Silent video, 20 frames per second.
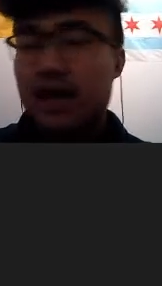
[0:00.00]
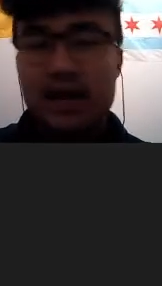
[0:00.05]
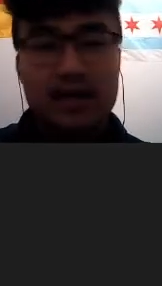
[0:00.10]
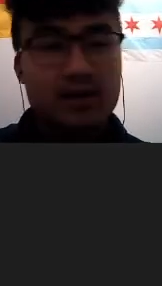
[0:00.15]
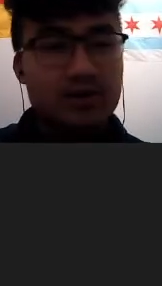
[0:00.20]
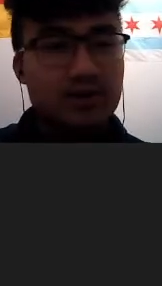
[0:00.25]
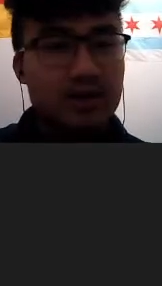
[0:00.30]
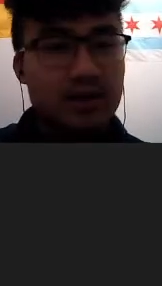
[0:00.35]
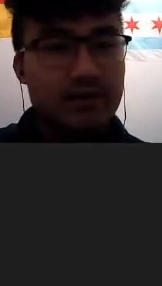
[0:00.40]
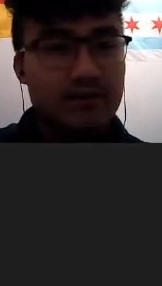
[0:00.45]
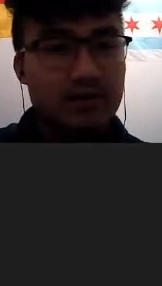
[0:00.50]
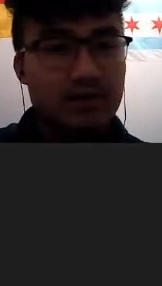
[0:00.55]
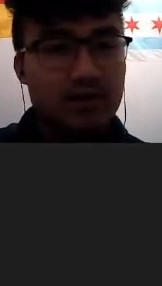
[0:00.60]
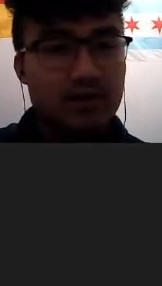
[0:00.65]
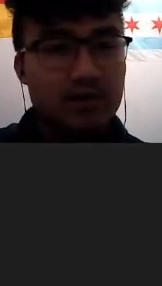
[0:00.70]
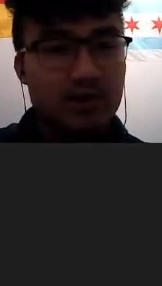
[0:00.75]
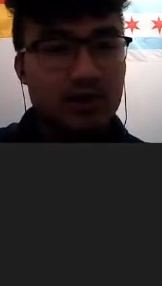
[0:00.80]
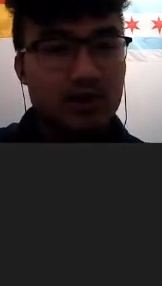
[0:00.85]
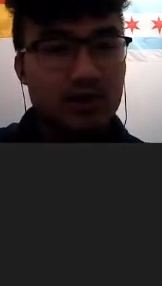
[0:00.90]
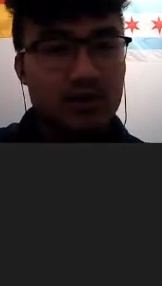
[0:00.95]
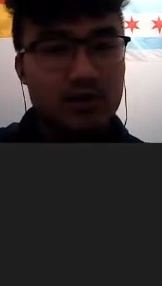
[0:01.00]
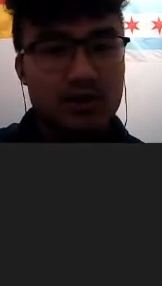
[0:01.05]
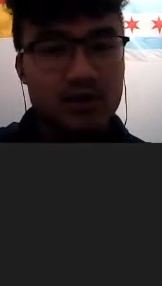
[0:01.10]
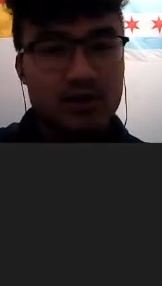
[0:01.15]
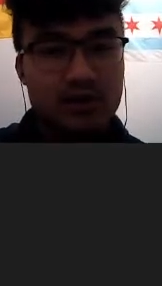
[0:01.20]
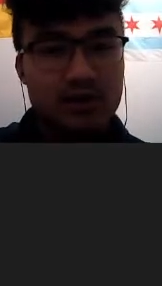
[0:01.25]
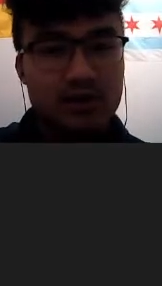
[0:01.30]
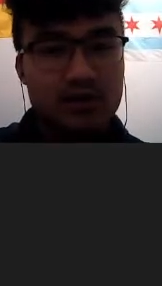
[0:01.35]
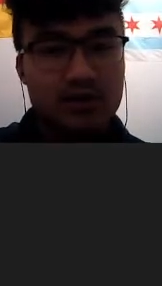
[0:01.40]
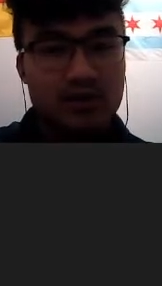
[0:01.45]
I should have installed
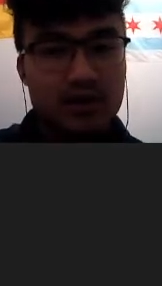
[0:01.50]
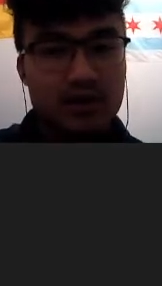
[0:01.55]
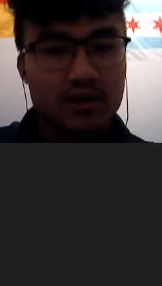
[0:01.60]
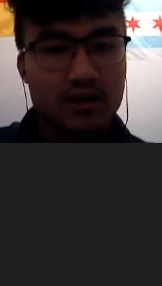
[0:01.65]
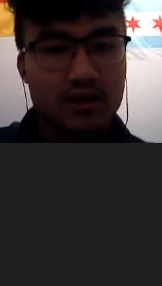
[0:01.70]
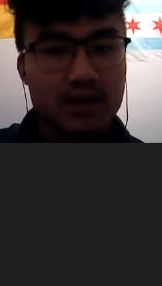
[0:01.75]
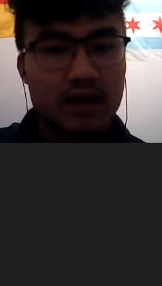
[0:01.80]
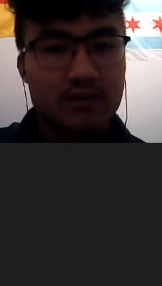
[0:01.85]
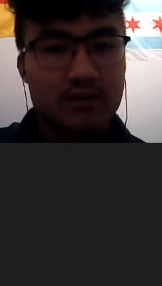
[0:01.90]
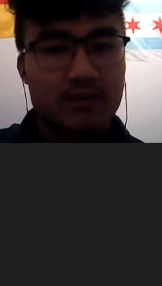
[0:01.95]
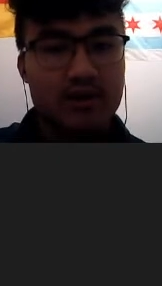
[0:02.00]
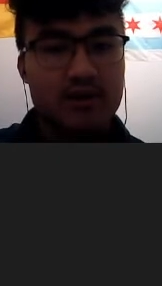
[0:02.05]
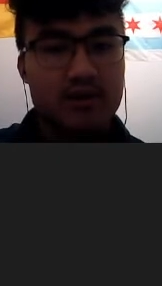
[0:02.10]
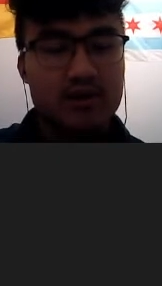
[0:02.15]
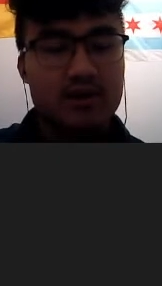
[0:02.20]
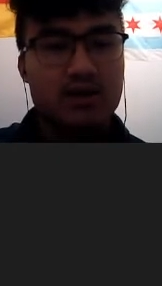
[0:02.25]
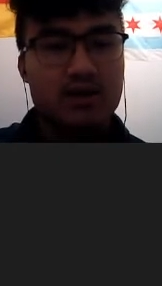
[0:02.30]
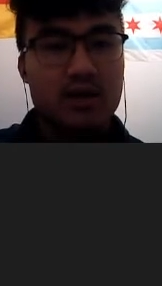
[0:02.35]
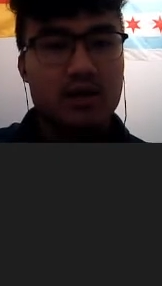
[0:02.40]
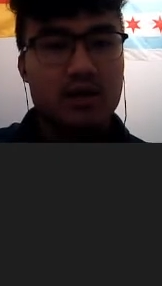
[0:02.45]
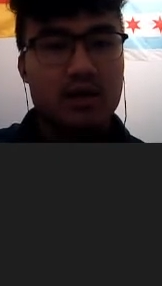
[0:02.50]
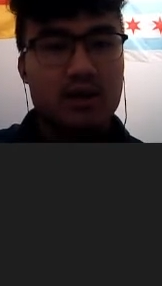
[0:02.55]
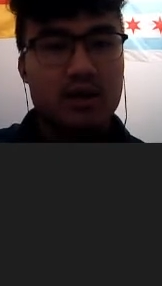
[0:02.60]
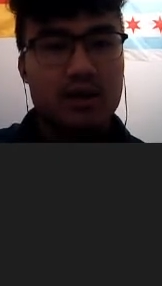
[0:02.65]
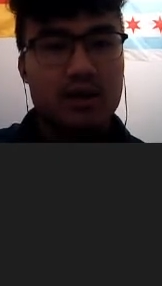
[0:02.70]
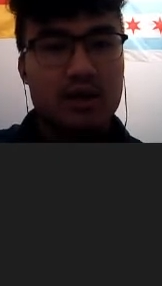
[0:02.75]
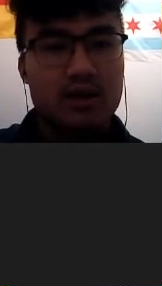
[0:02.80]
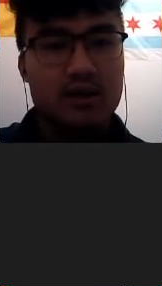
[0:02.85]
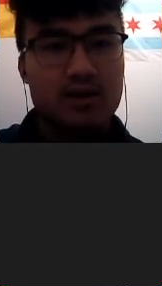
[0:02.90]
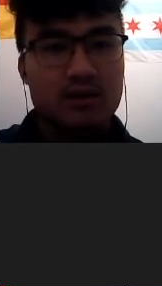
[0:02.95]
these libraries
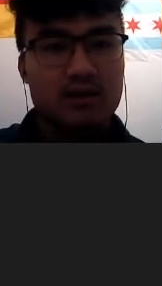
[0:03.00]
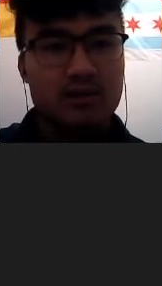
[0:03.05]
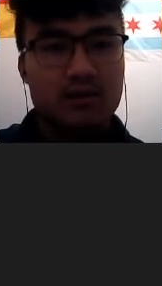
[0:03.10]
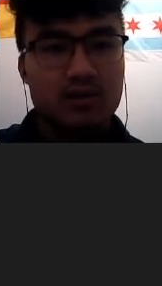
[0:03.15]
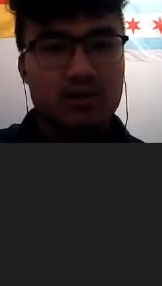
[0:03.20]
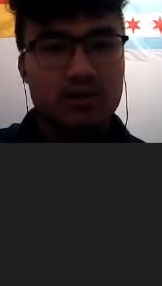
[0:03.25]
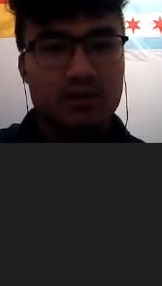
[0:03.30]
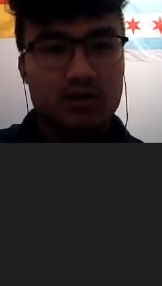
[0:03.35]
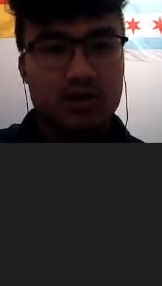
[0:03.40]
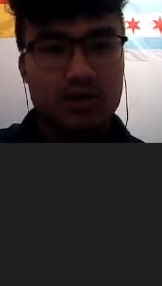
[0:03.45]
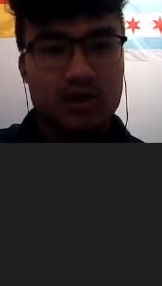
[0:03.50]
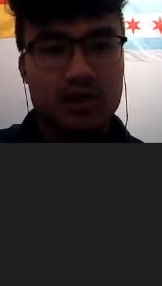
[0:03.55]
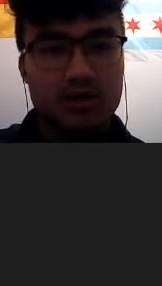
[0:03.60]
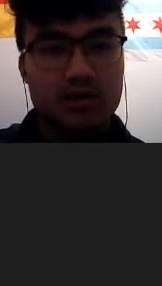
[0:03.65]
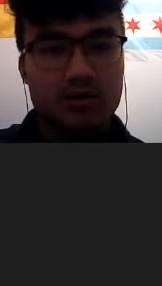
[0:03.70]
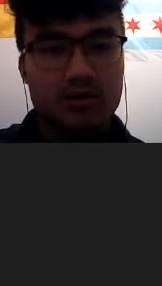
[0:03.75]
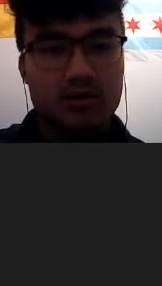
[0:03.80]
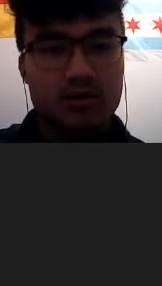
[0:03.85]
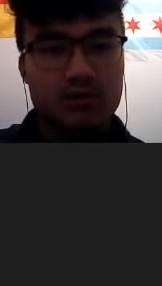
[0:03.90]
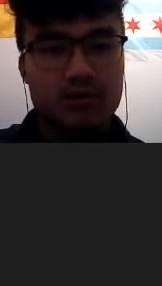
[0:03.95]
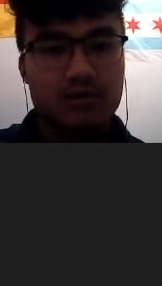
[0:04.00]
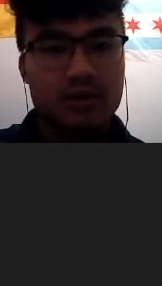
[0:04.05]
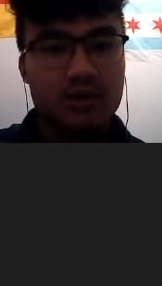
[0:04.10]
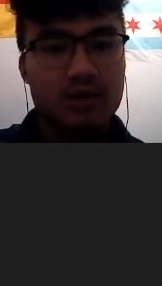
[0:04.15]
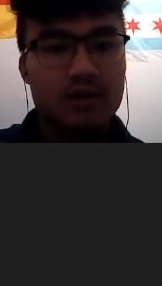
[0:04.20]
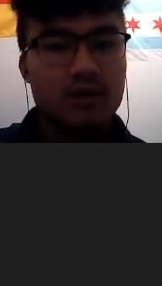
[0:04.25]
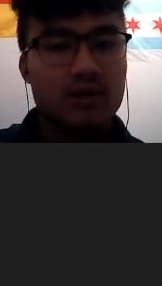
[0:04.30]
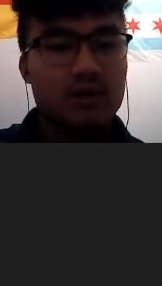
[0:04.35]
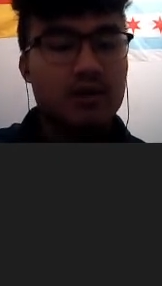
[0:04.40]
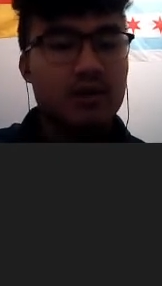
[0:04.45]
online to the console,
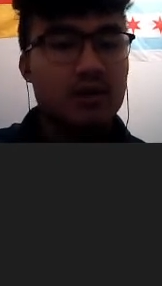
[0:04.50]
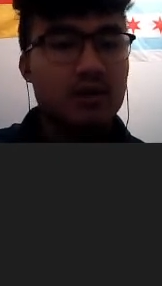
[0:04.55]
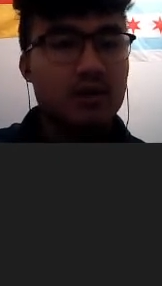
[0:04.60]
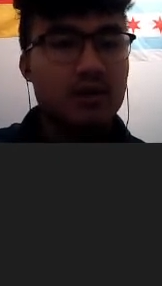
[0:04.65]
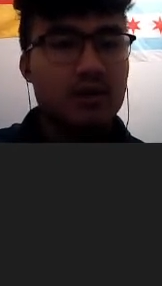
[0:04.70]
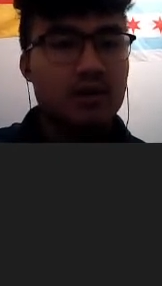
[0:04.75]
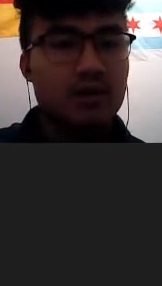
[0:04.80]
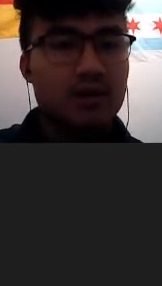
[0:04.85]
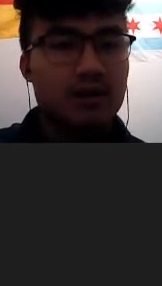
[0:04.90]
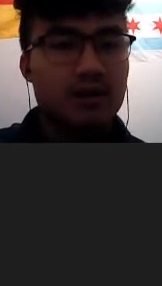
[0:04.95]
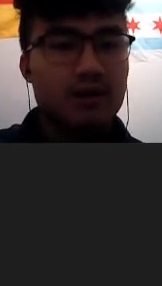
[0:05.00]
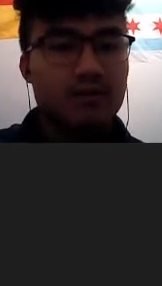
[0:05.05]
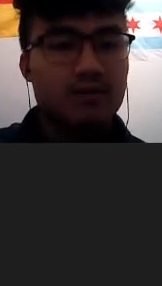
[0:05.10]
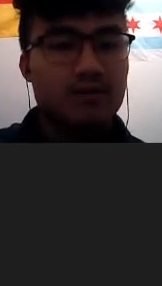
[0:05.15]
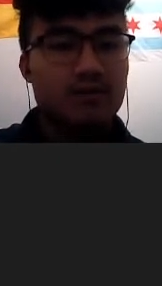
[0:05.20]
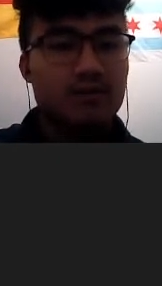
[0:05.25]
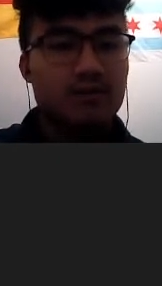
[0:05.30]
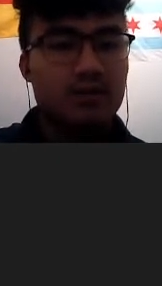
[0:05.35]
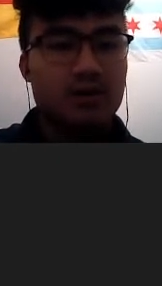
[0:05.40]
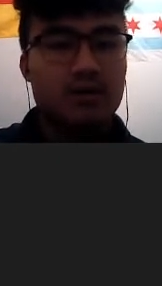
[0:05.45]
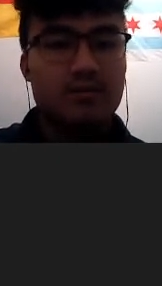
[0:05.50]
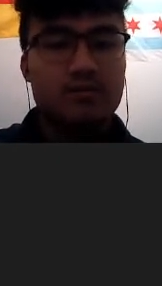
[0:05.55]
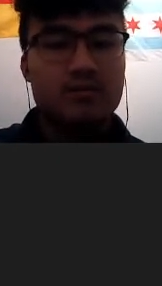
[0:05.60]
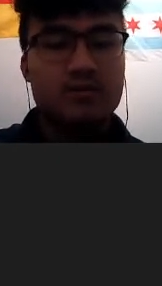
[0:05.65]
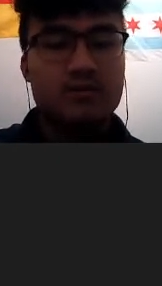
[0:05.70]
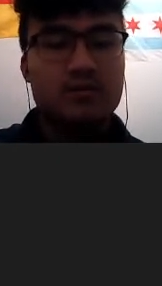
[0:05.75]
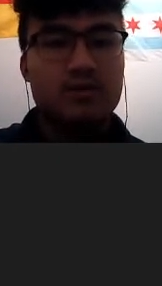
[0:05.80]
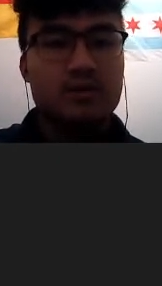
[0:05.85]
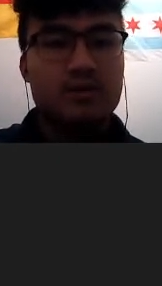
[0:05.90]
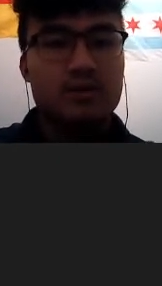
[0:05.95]
and then from
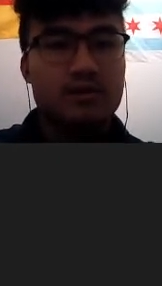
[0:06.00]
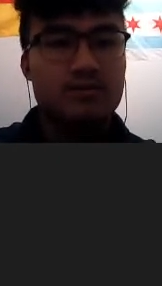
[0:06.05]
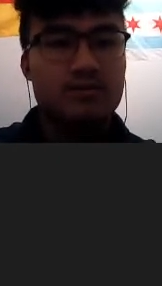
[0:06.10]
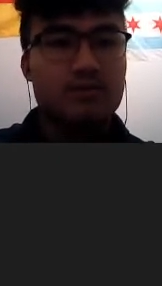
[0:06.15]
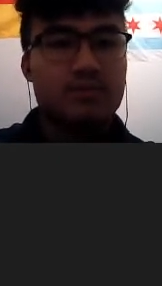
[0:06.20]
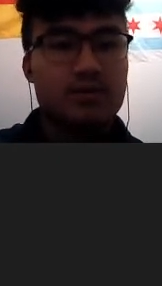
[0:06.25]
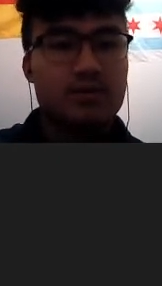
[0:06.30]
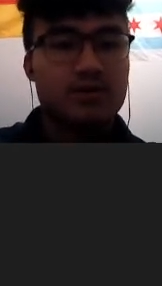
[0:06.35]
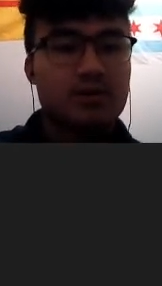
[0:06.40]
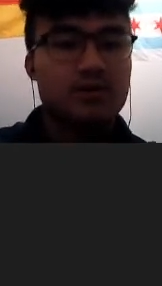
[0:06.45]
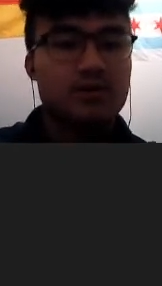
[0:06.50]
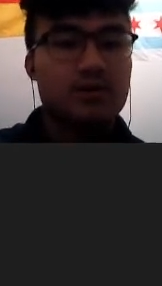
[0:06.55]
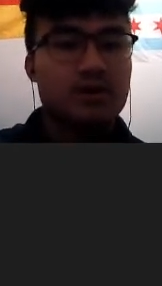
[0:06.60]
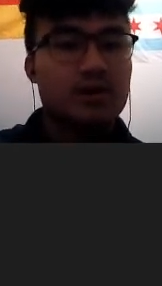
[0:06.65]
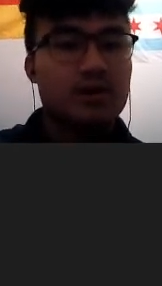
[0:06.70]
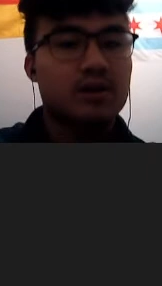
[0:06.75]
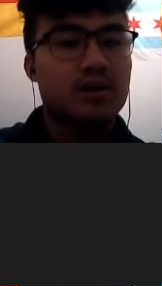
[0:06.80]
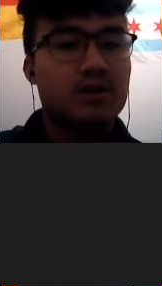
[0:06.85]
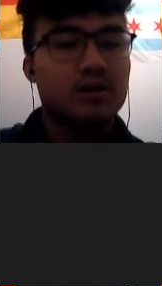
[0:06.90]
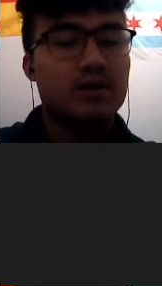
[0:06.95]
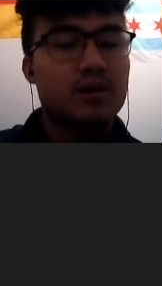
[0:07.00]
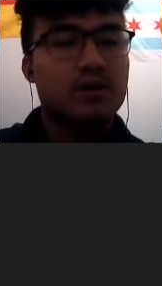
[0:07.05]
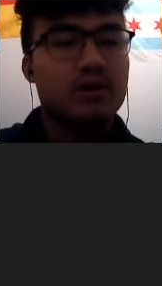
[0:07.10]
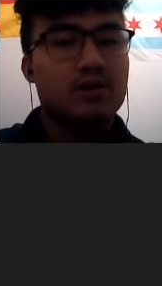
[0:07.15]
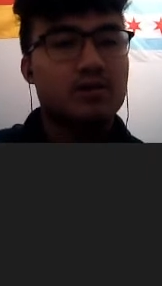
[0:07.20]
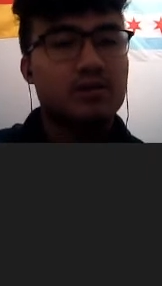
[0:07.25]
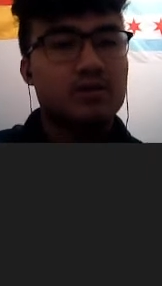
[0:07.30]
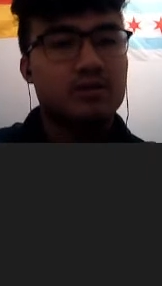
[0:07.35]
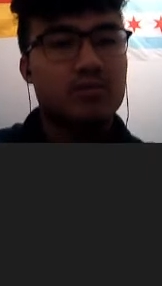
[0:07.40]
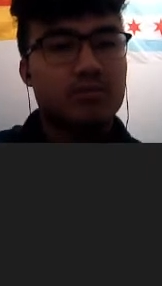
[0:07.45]

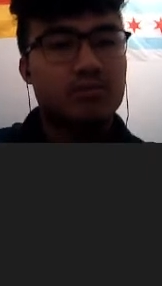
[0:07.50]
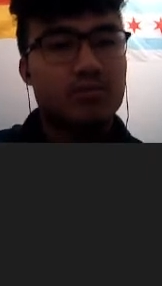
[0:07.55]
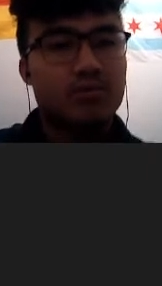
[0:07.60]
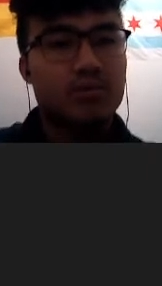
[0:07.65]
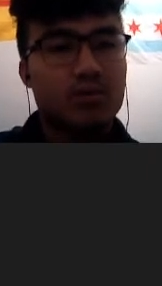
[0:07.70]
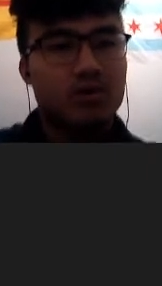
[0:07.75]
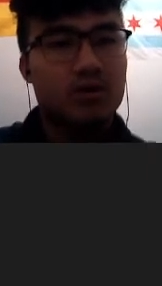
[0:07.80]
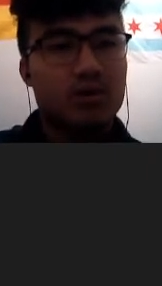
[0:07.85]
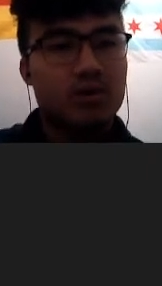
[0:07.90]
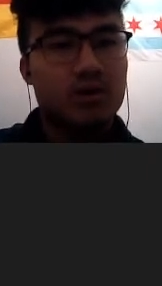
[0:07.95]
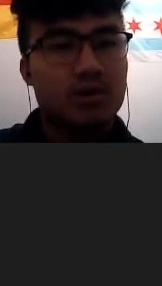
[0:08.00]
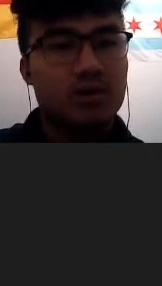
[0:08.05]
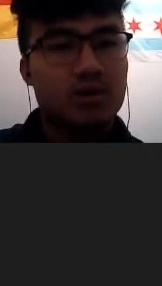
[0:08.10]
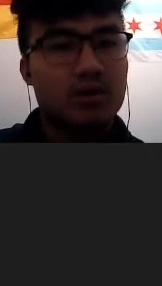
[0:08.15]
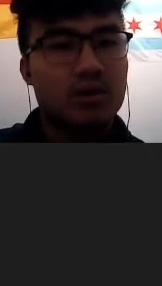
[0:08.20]
layers import